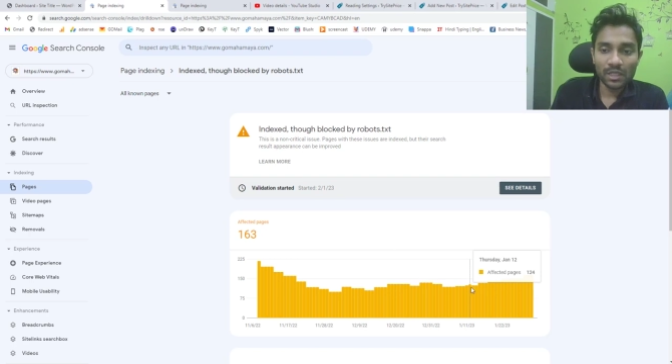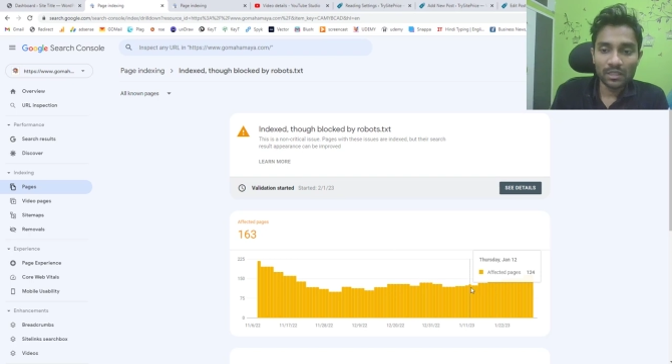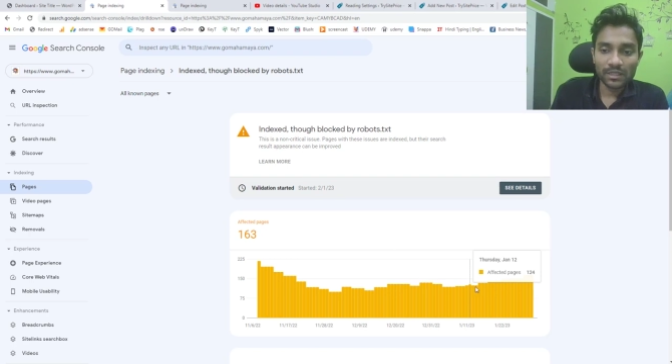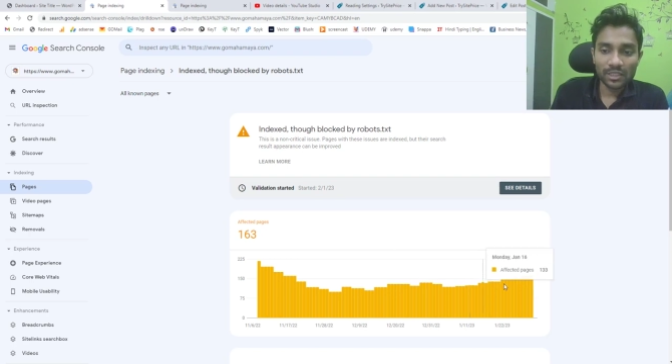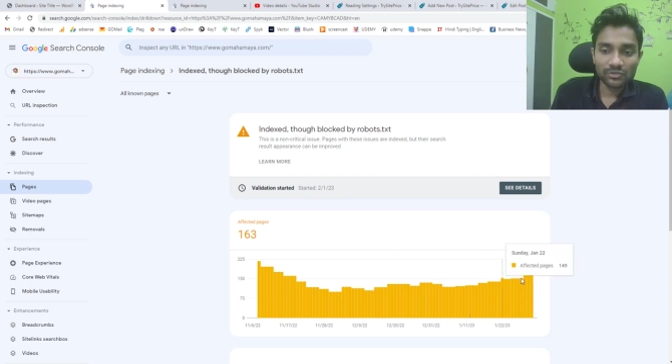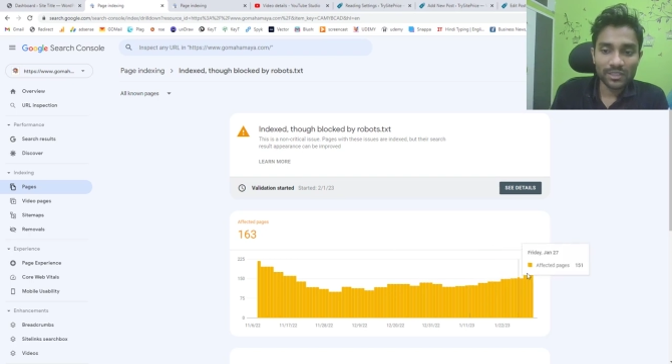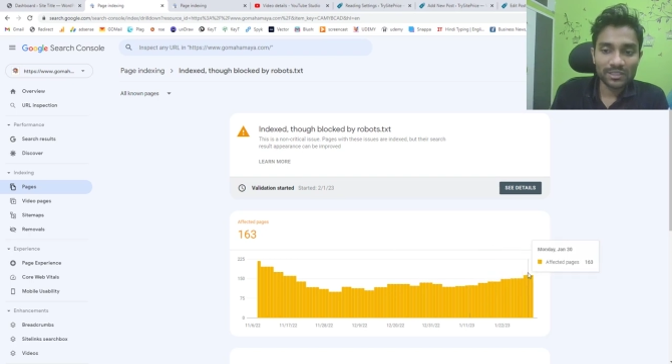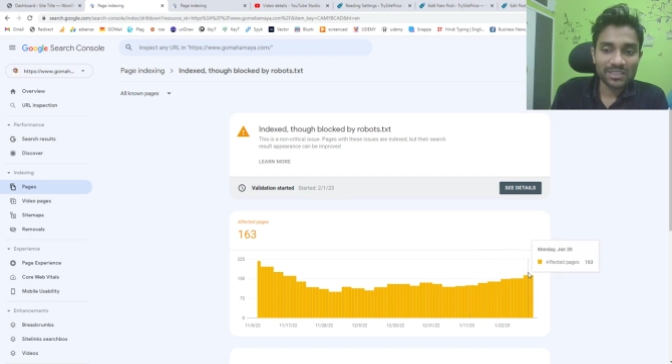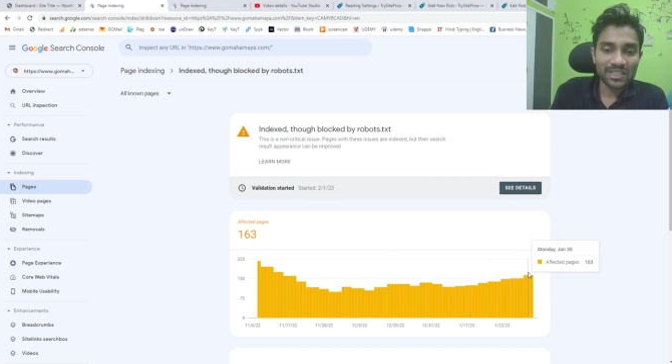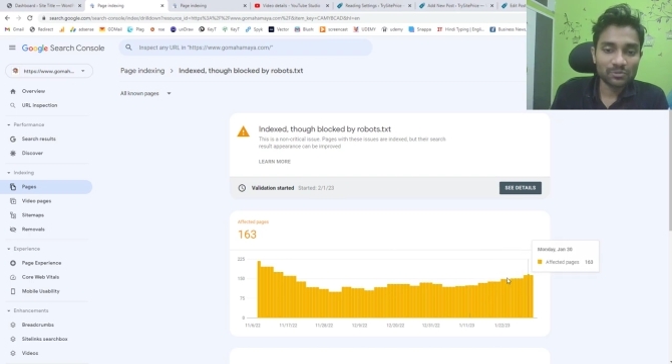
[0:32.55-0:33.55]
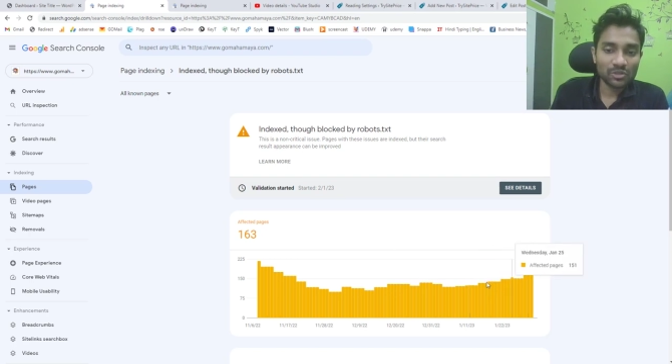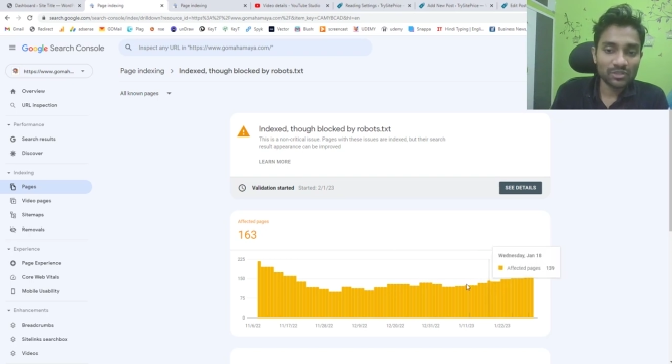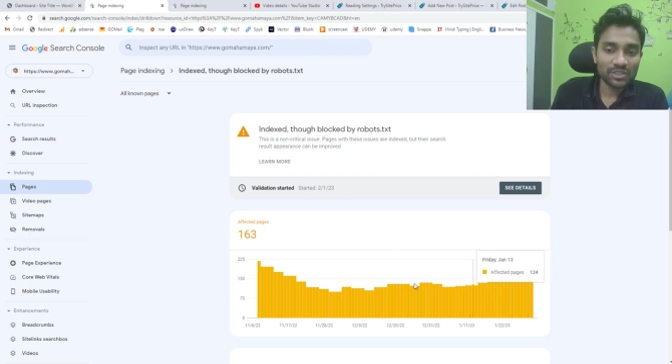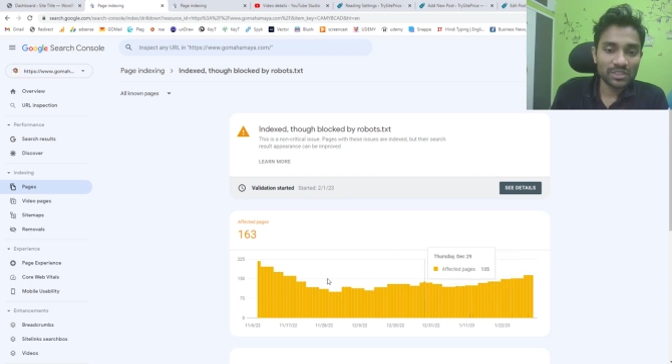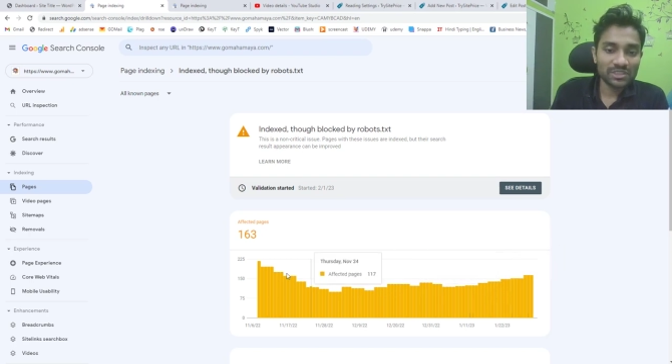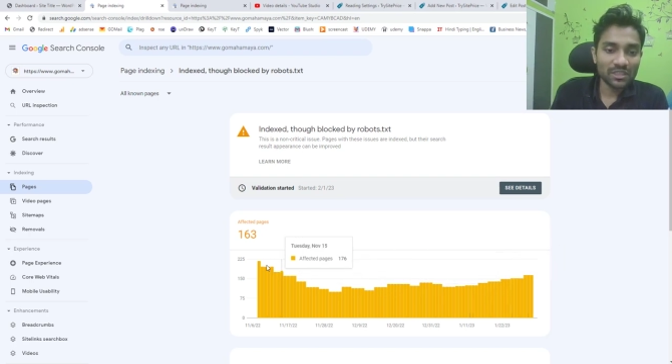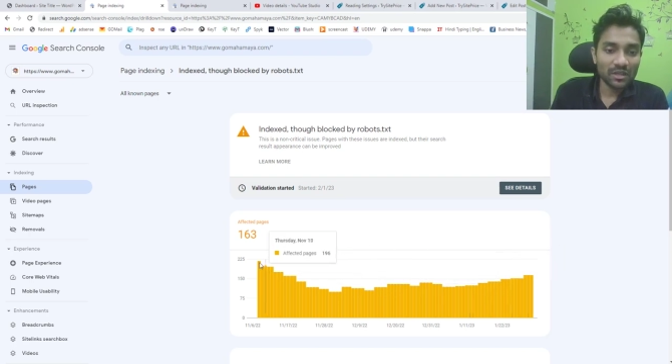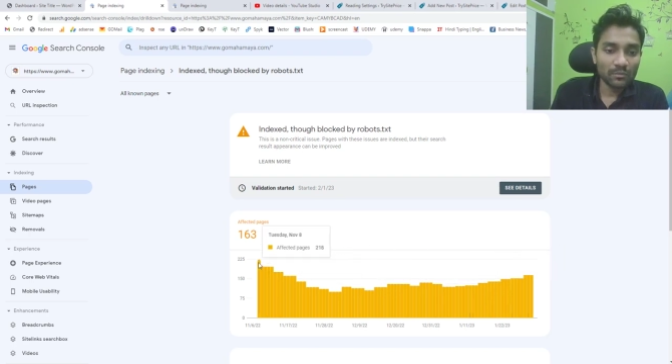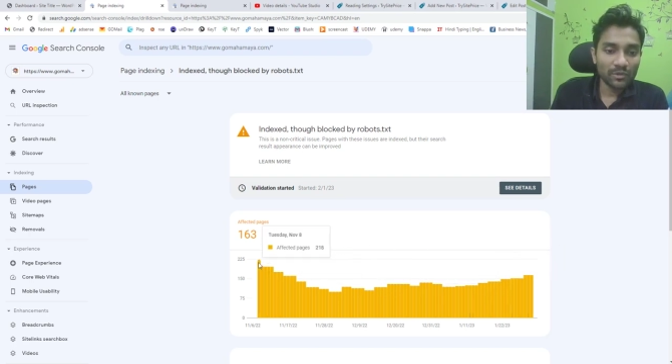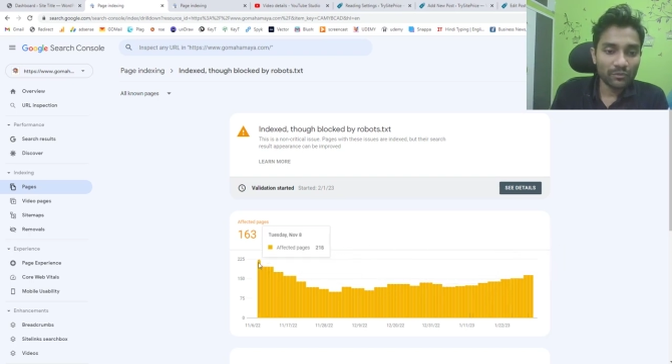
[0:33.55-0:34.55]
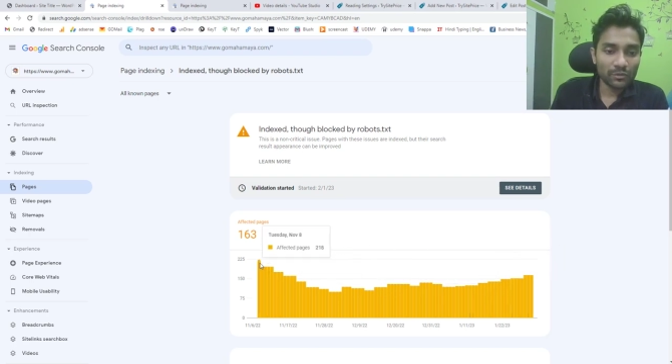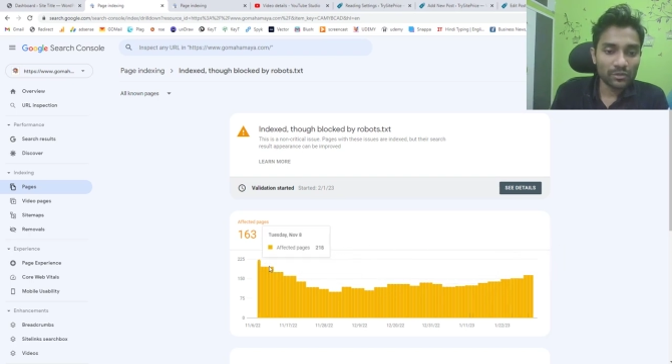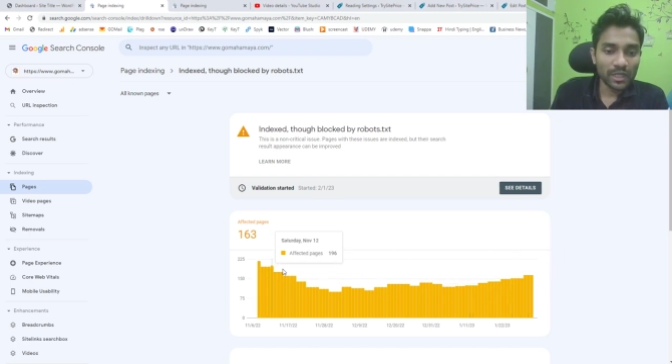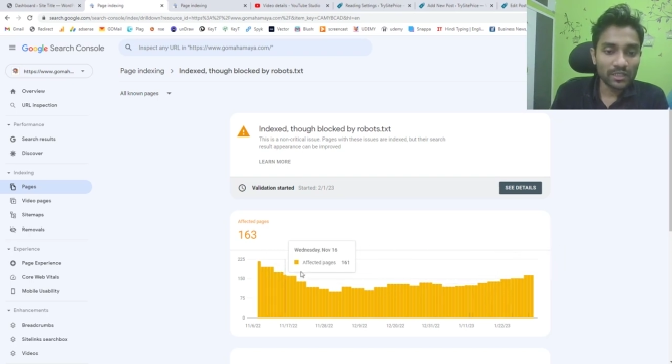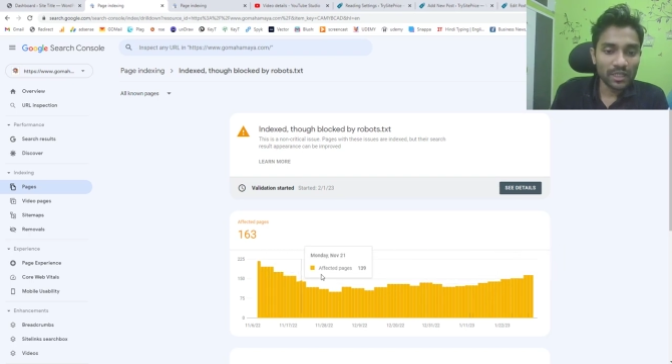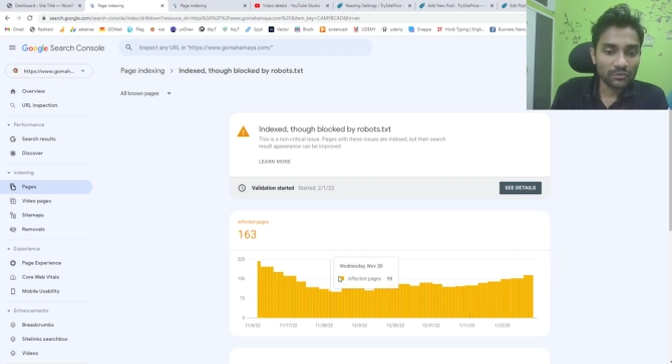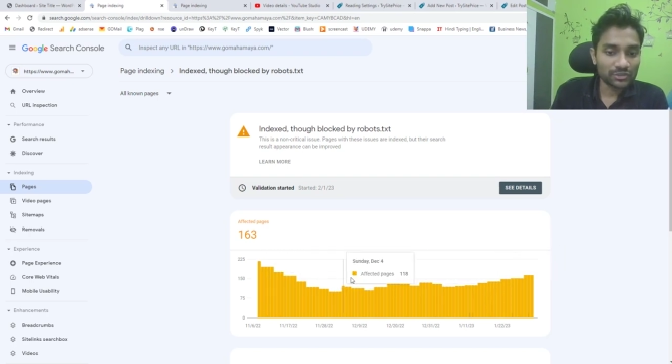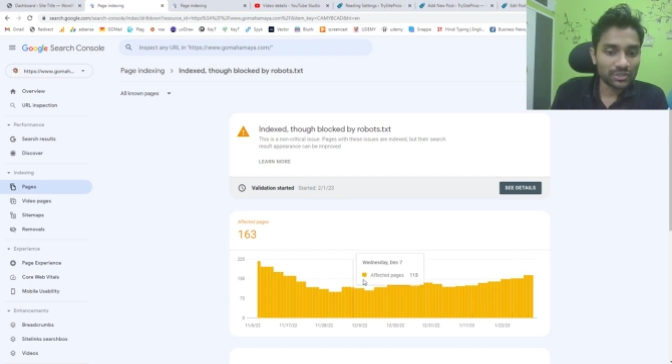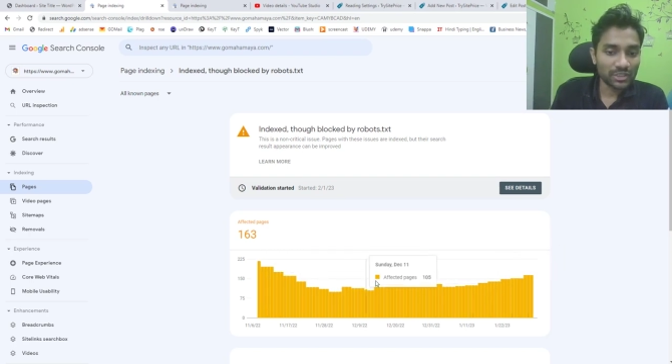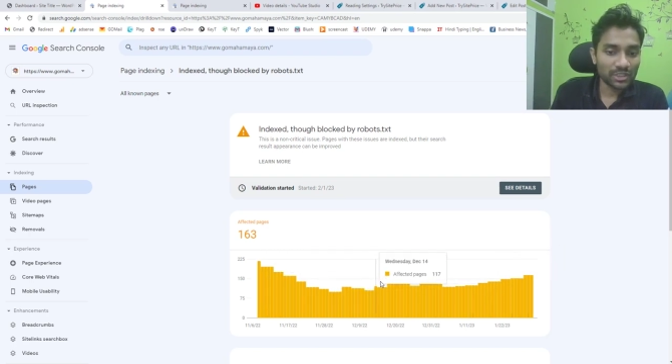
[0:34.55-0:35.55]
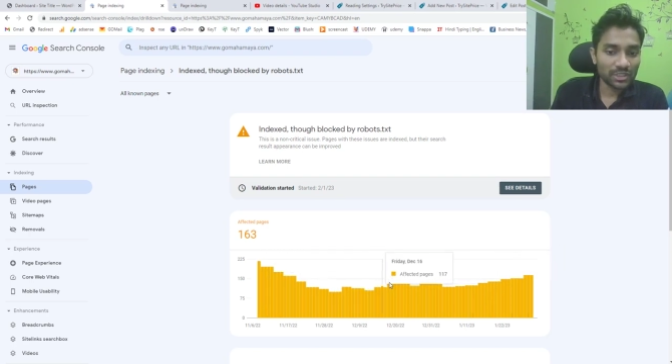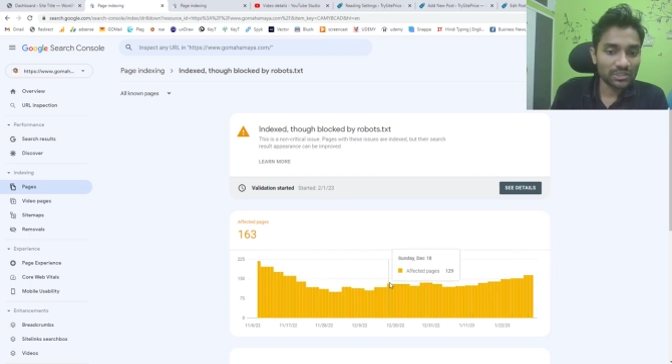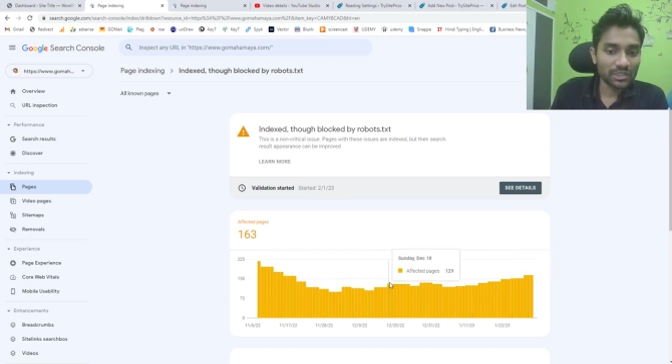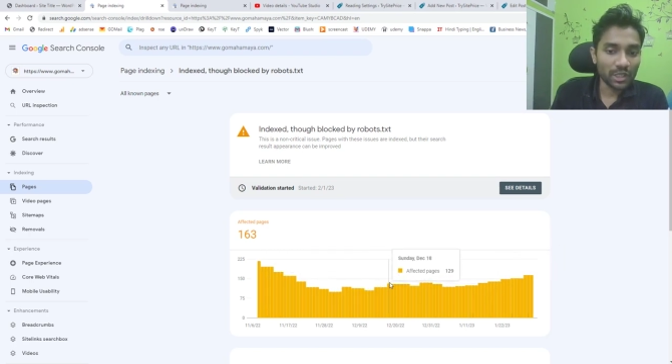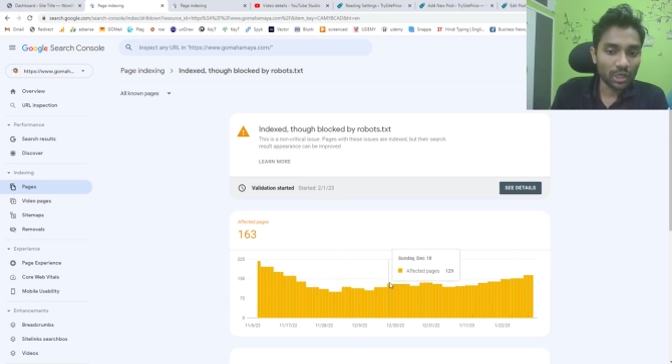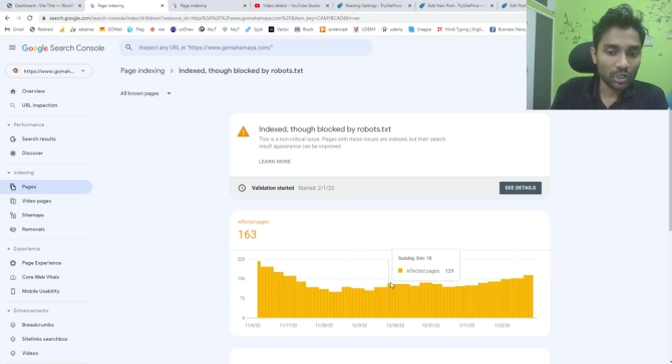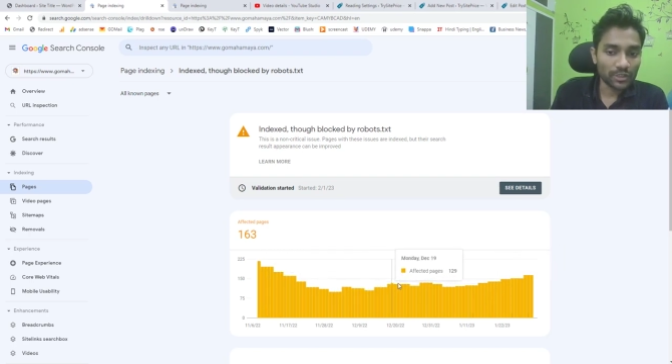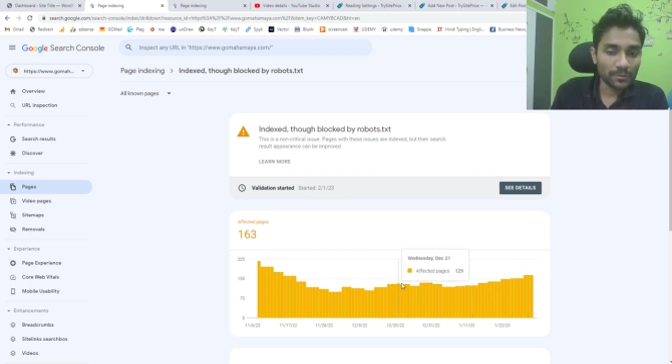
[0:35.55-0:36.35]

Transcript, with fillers: That's why it keeps on increasing. Before that, it was decreasing a lot